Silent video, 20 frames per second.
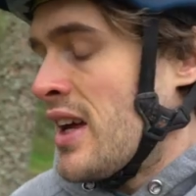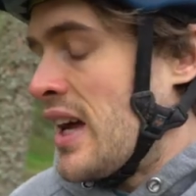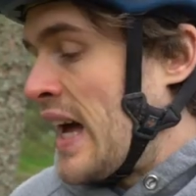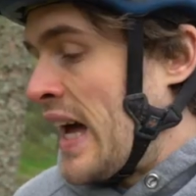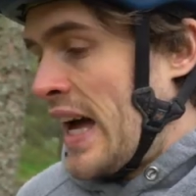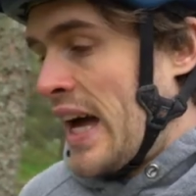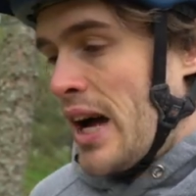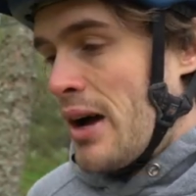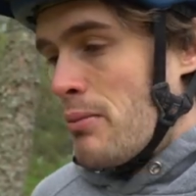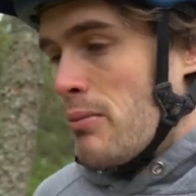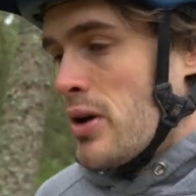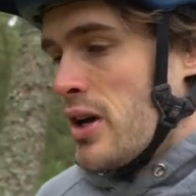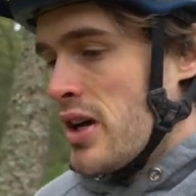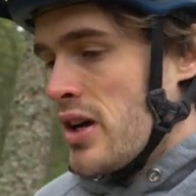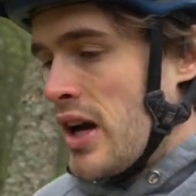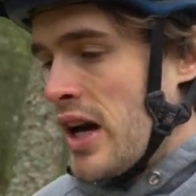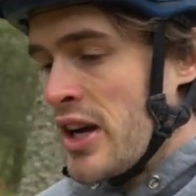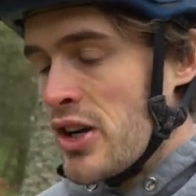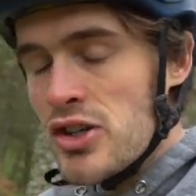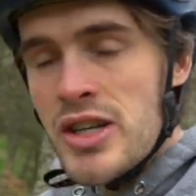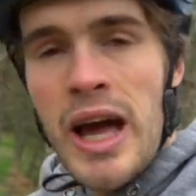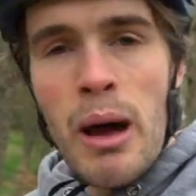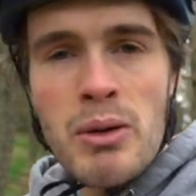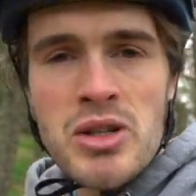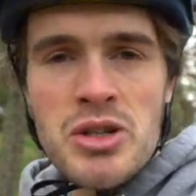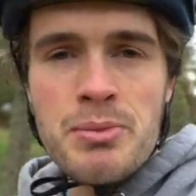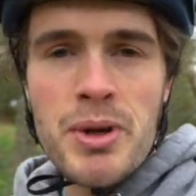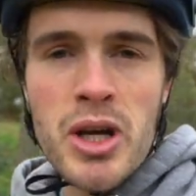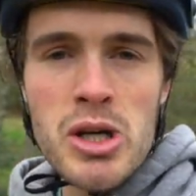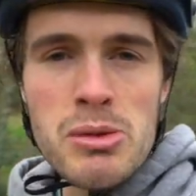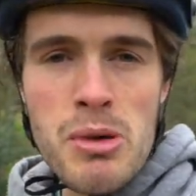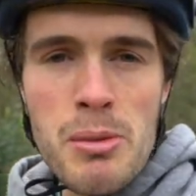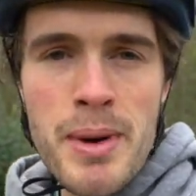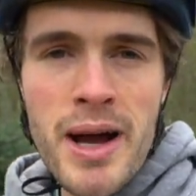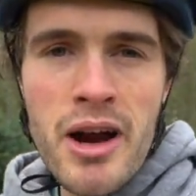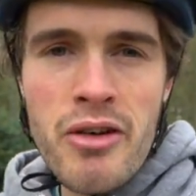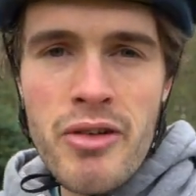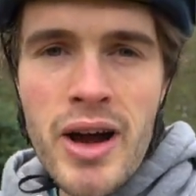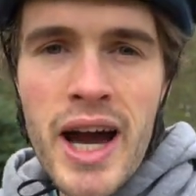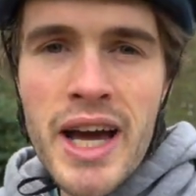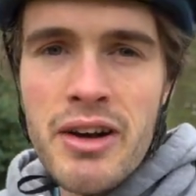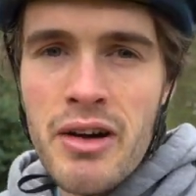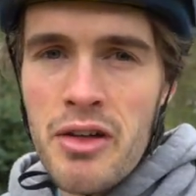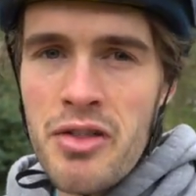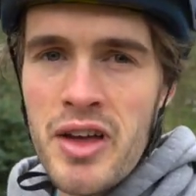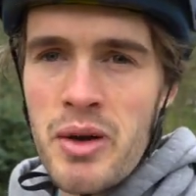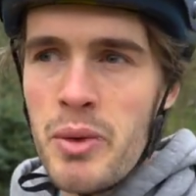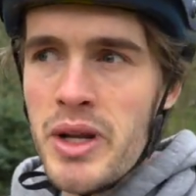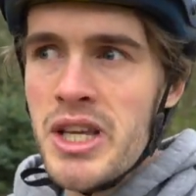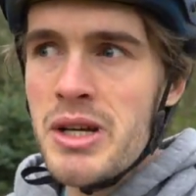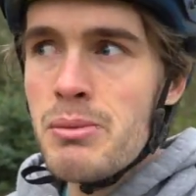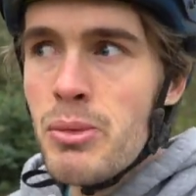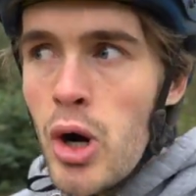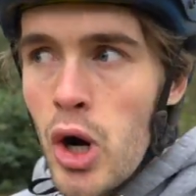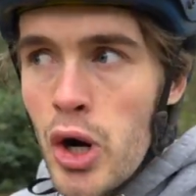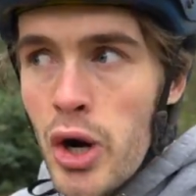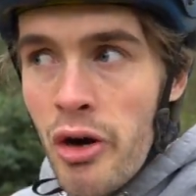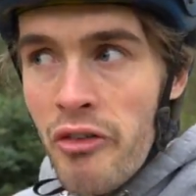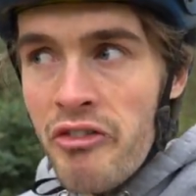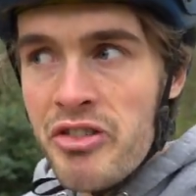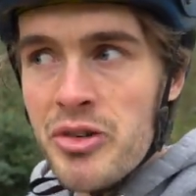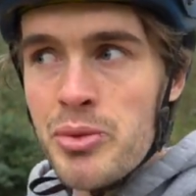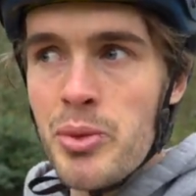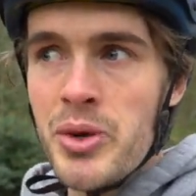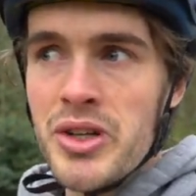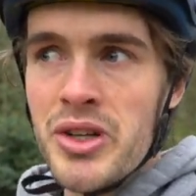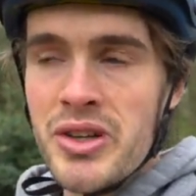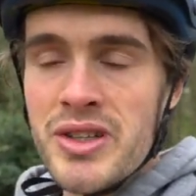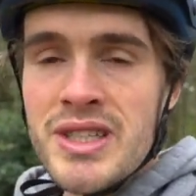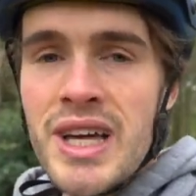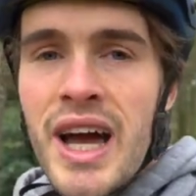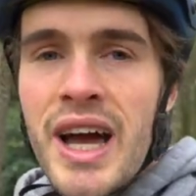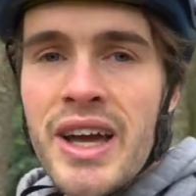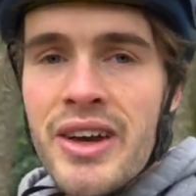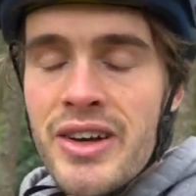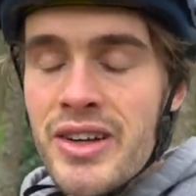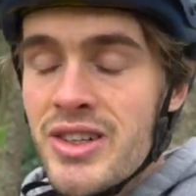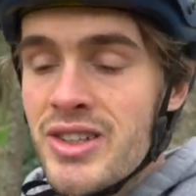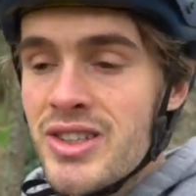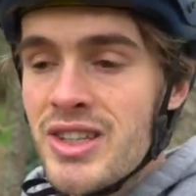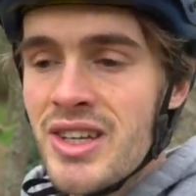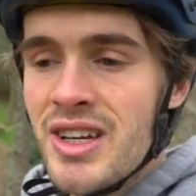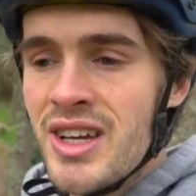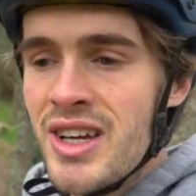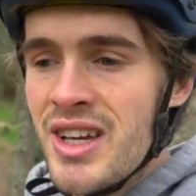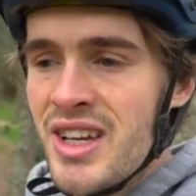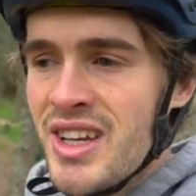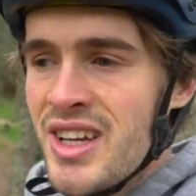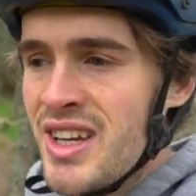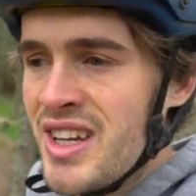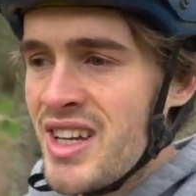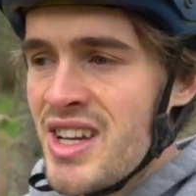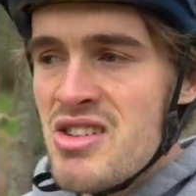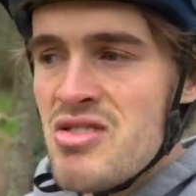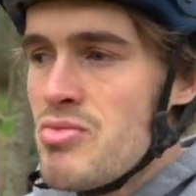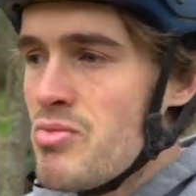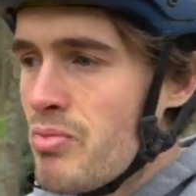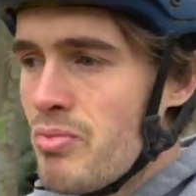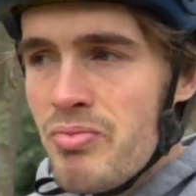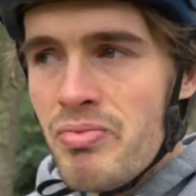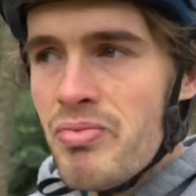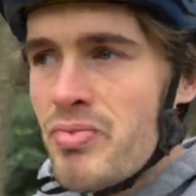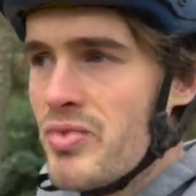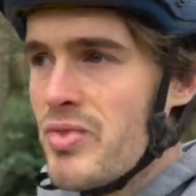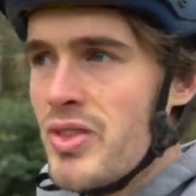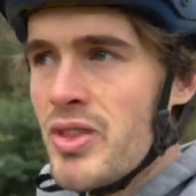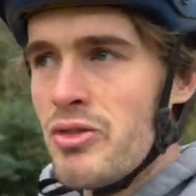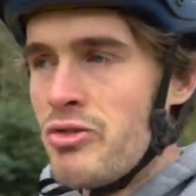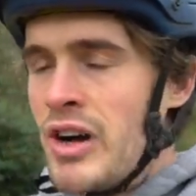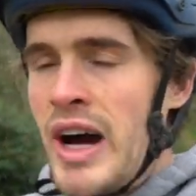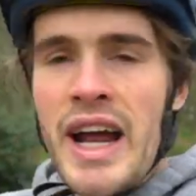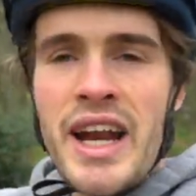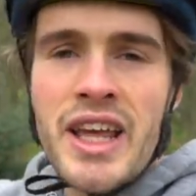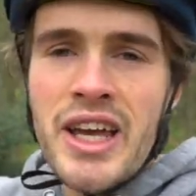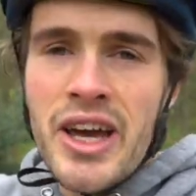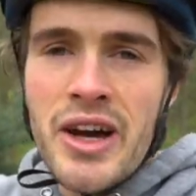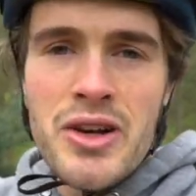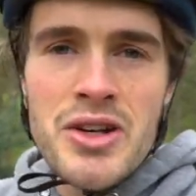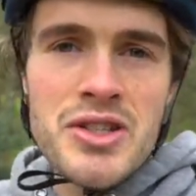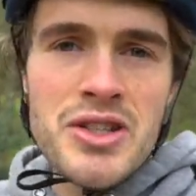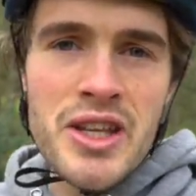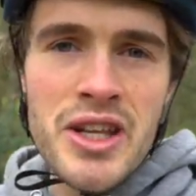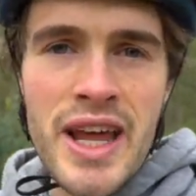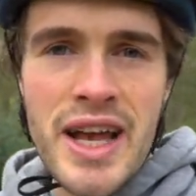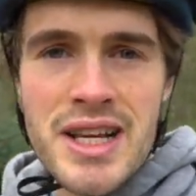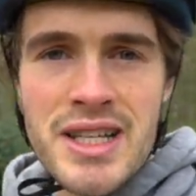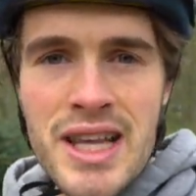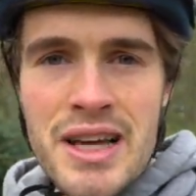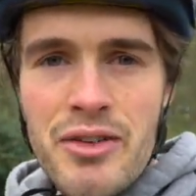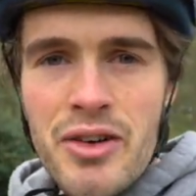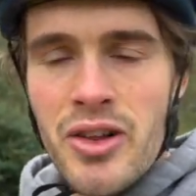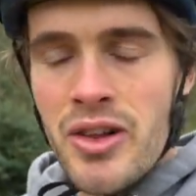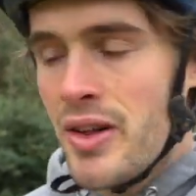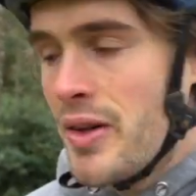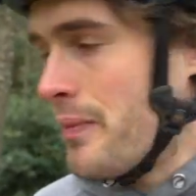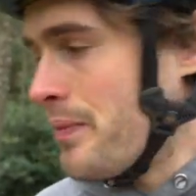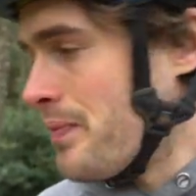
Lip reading: And it just helps you become a better rider, I think. When you're more comfortable in your tyres, riding goes to the next level.